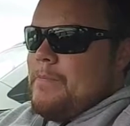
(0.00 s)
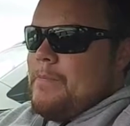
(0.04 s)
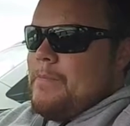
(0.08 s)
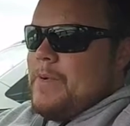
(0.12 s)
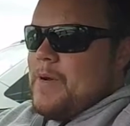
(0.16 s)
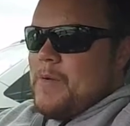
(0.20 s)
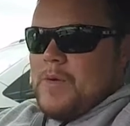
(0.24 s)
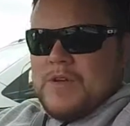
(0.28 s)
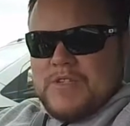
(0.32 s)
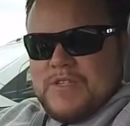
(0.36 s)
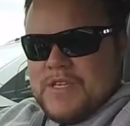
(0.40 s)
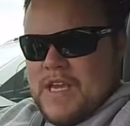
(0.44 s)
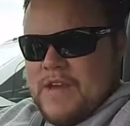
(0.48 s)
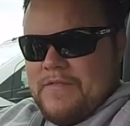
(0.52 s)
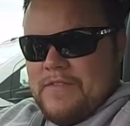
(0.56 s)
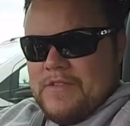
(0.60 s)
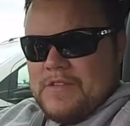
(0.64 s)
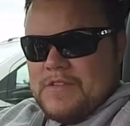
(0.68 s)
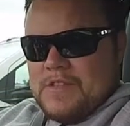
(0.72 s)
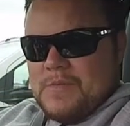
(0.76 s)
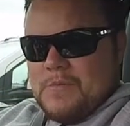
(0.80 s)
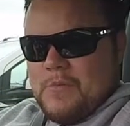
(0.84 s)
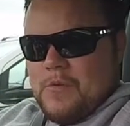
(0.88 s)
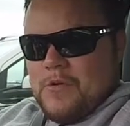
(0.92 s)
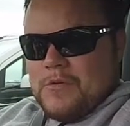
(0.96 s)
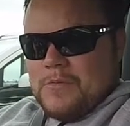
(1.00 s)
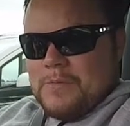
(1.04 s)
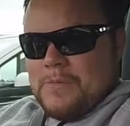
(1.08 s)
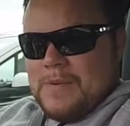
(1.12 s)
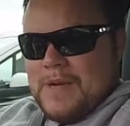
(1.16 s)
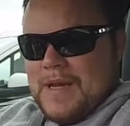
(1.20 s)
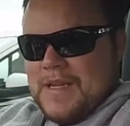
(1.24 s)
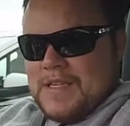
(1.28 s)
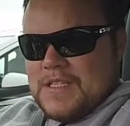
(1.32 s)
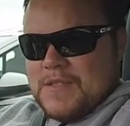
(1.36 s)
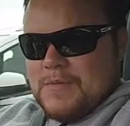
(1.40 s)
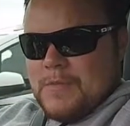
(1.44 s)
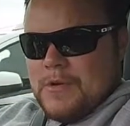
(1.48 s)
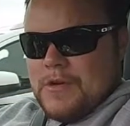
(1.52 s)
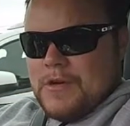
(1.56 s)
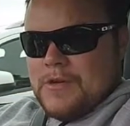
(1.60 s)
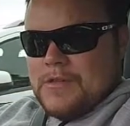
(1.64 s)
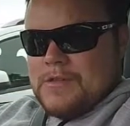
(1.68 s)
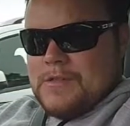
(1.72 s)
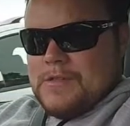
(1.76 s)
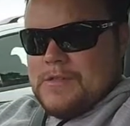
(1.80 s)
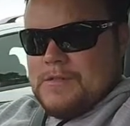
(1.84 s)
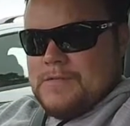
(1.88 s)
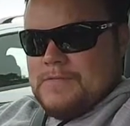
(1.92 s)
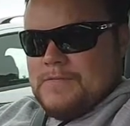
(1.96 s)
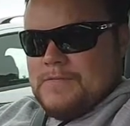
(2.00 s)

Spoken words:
But once you have it in Sport Plus mode,